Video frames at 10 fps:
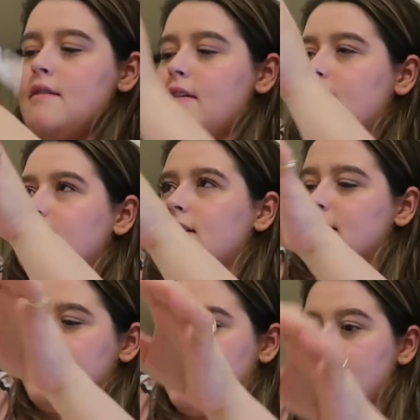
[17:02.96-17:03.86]
very
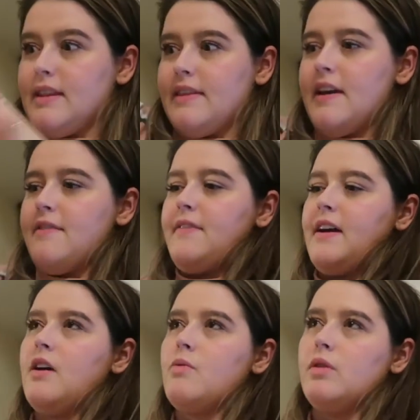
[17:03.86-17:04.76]
excited to see whether they
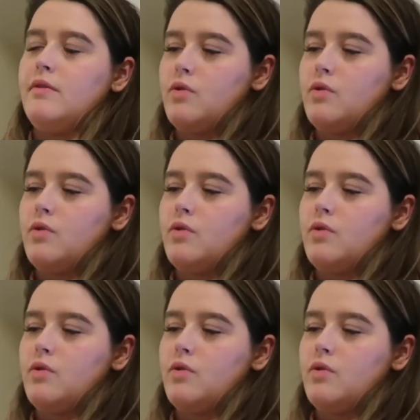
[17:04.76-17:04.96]
fit. I will of